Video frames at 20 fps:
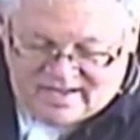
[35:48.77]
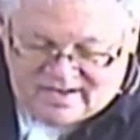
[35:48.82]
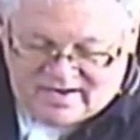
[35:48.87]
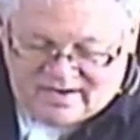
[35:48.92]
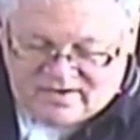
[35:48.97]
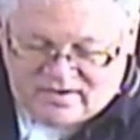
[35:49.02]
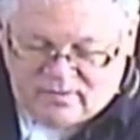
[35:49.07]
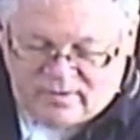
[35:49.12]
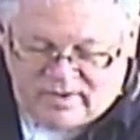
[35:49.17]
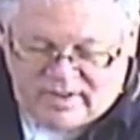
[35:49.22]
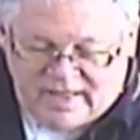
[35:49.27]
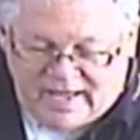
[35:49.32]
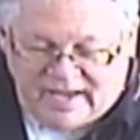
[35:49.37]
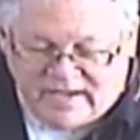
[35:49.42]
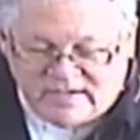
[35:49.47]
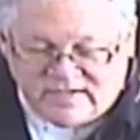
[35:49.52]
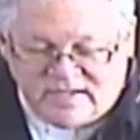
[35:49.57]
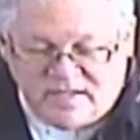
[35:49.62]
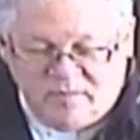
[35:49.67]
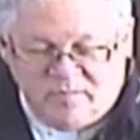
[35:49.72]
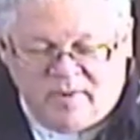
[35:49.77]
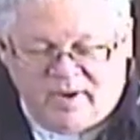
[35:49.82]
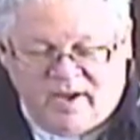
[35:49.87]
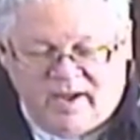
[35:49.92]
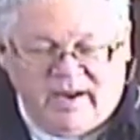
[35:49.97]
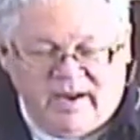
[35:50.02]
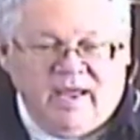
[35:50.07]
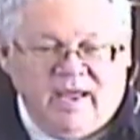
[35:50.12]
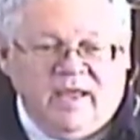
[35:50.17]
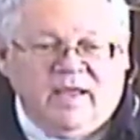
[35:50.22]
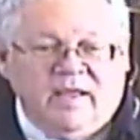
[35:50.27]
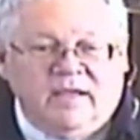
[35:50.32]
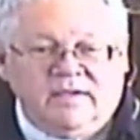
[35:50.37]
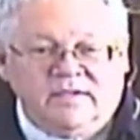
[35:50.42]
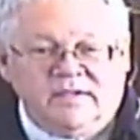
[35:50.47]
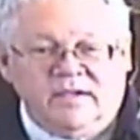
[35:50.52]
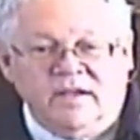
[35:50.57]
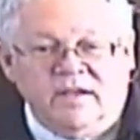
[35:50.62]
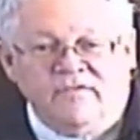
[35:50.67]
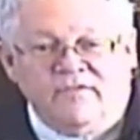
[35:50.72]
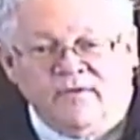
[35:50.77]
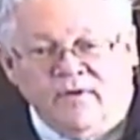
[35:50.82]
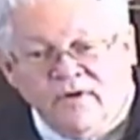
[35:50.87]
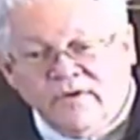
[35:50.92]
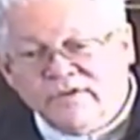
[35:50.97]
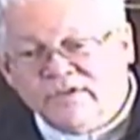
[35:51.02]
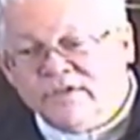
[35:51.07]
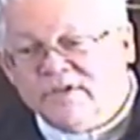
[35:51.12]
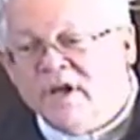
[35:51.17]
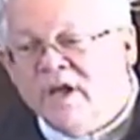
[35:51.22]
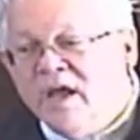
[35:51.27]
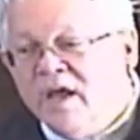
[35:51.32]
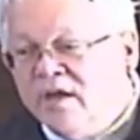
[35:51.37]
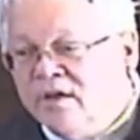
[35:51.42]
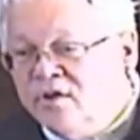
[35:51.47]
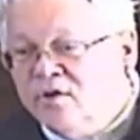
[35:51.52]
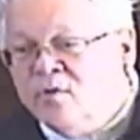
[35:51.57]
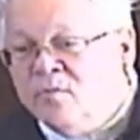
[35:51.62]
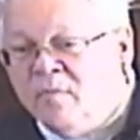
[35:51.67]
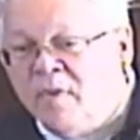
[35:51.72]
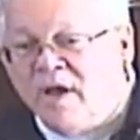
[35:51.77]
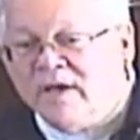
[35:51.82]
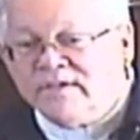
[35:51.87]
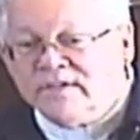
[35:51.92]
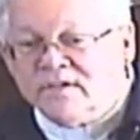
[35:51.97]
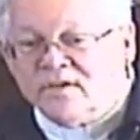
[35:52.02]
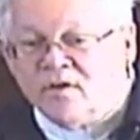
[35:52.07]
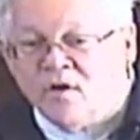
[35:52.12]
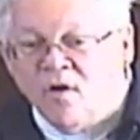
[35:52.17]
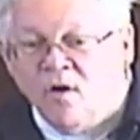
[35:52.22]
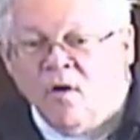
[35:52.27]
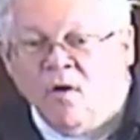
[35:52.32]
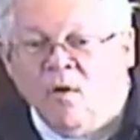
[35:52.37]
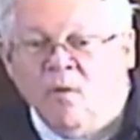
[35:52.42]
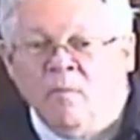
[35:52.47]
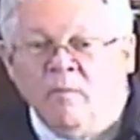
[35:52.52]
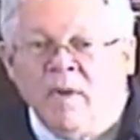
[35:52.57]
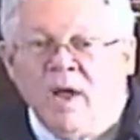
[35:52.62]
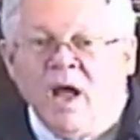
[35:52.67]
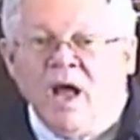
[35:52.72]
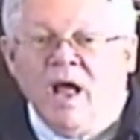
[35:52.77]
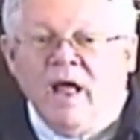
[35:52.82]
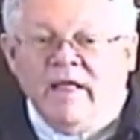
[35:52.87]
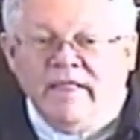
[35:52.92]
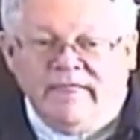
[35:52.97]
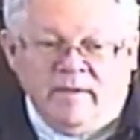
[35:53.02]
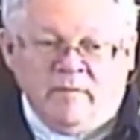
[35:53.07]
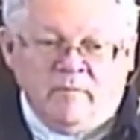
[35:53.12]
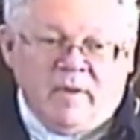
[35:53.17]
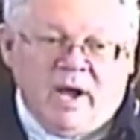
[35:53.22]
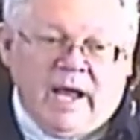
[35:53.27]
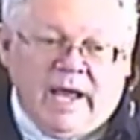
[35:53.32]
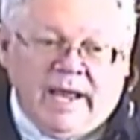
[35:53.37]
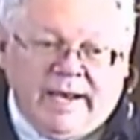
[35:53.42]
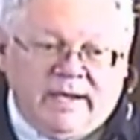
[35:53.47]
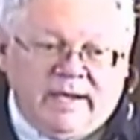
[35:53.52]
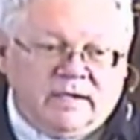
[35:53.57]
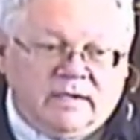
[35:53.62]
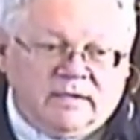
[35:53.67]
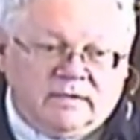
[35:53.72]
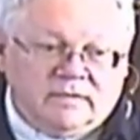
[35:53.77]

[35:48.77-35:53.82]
To relax the body, first you must calm the mind.